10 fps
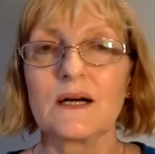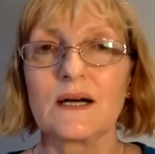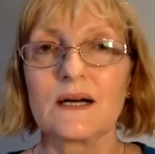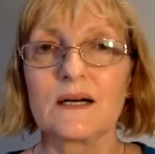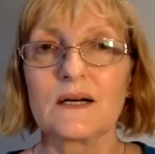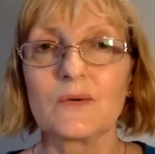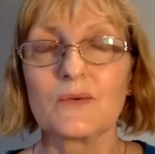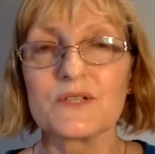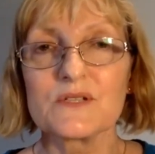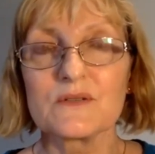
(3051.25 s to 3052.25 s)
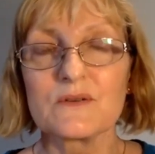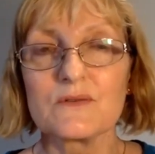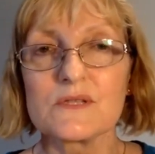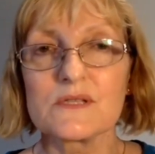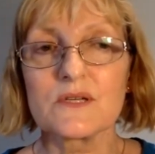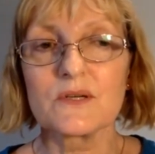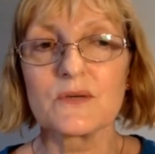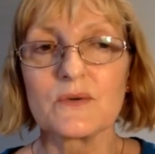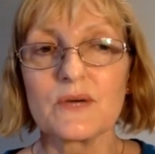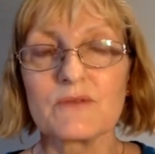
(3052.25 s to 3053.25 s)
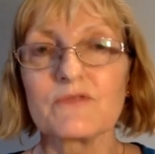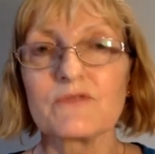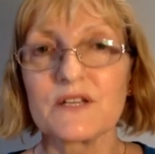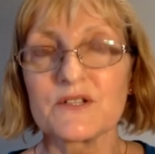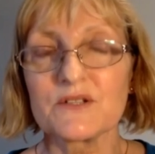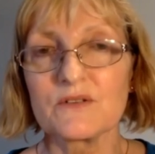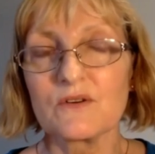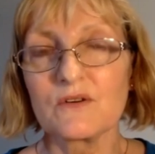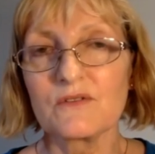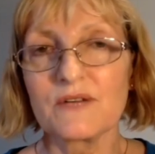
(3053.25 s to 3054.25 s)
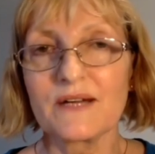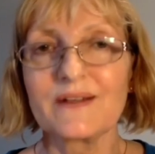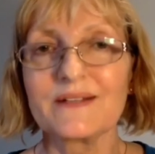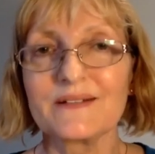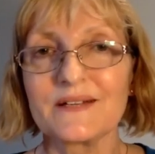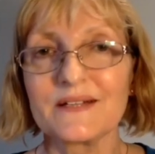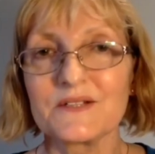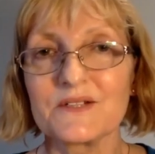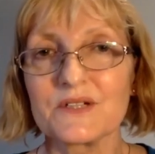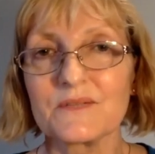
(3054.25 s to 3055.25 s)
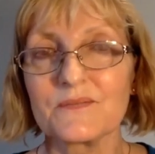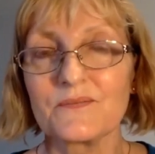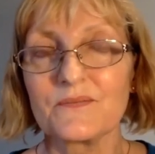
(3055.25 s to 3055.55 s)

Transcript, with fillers: uh, which is also a reflection of our inner nature.